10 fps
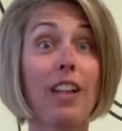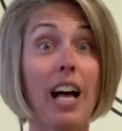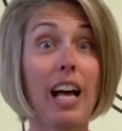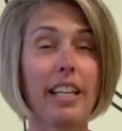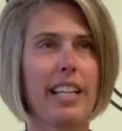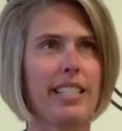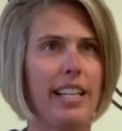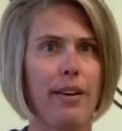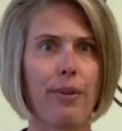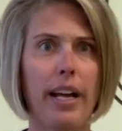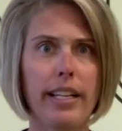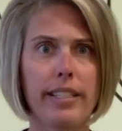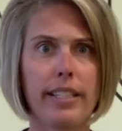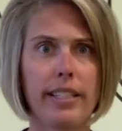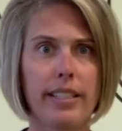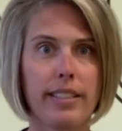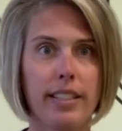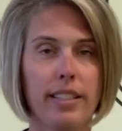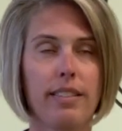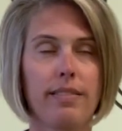fly, that's not right.
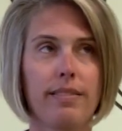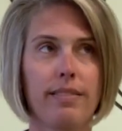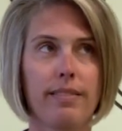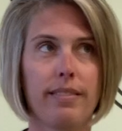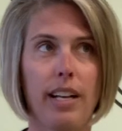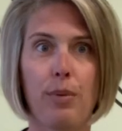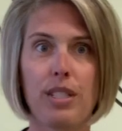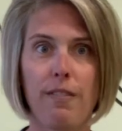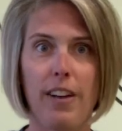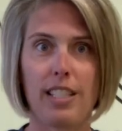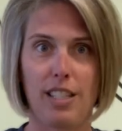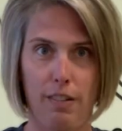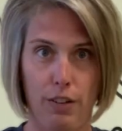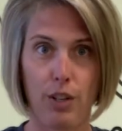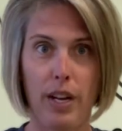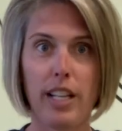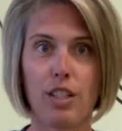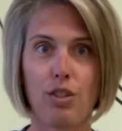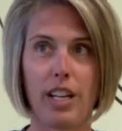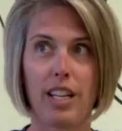I wasn't fast enough. Are you ready?
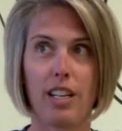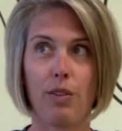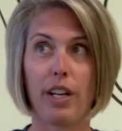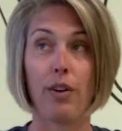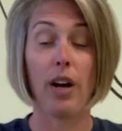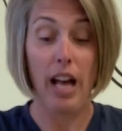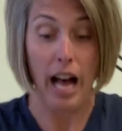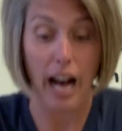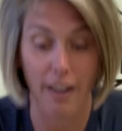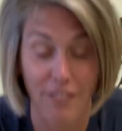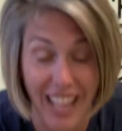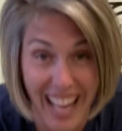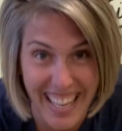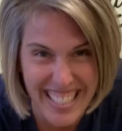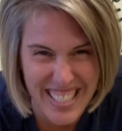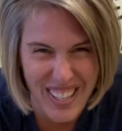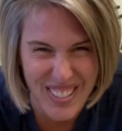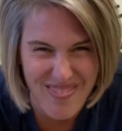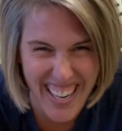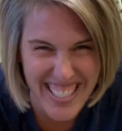Let's try again. Here we go. A fly is
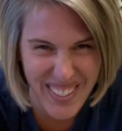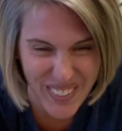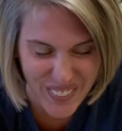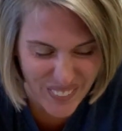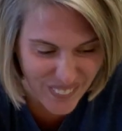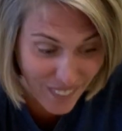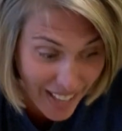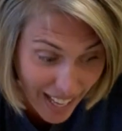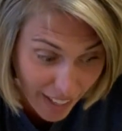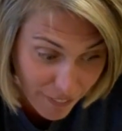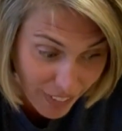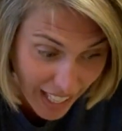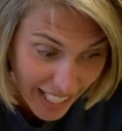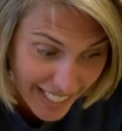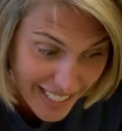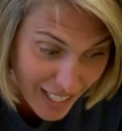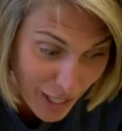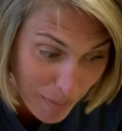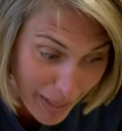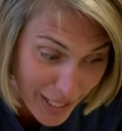on my toe, a fly is
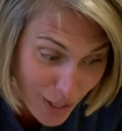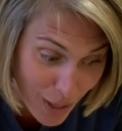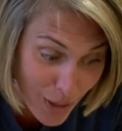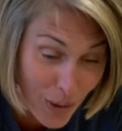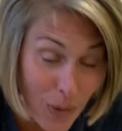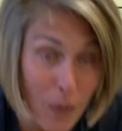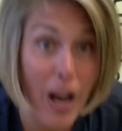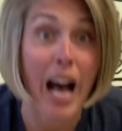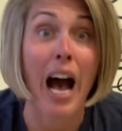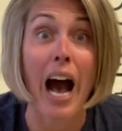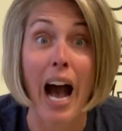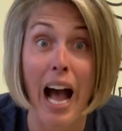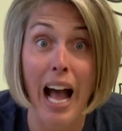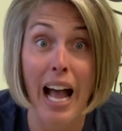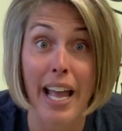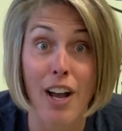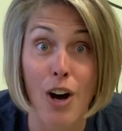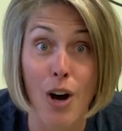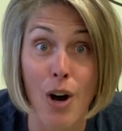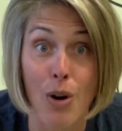on my toe. Hi
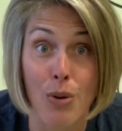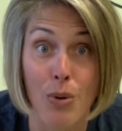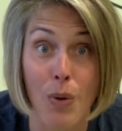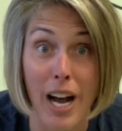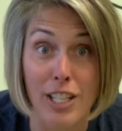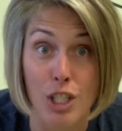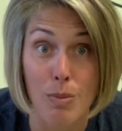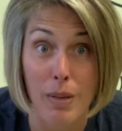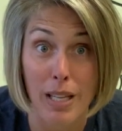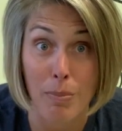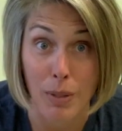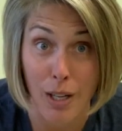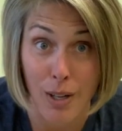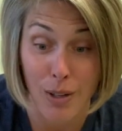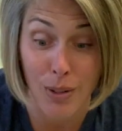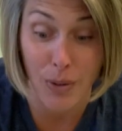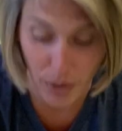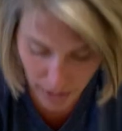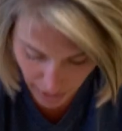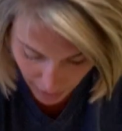ho, watch me
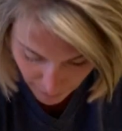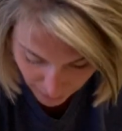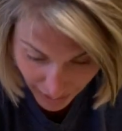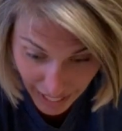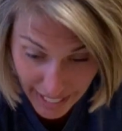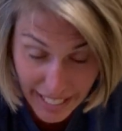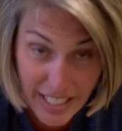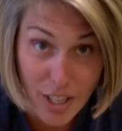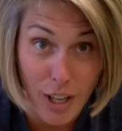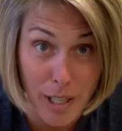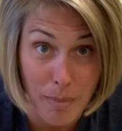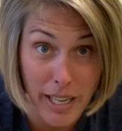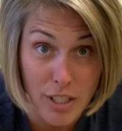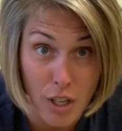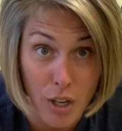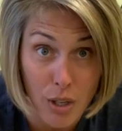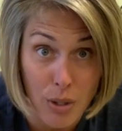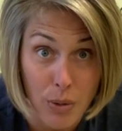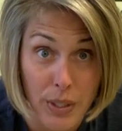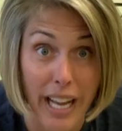blow. A fly is on my
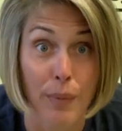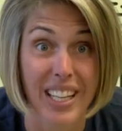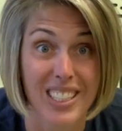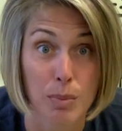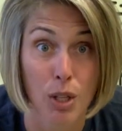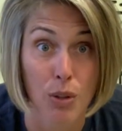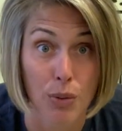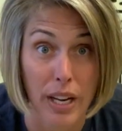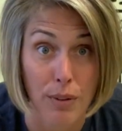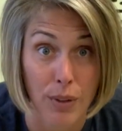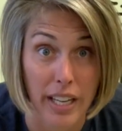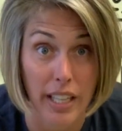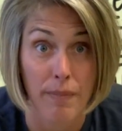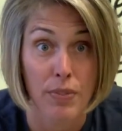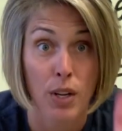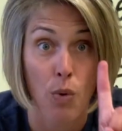toe. Now we have to blow it away. Ready?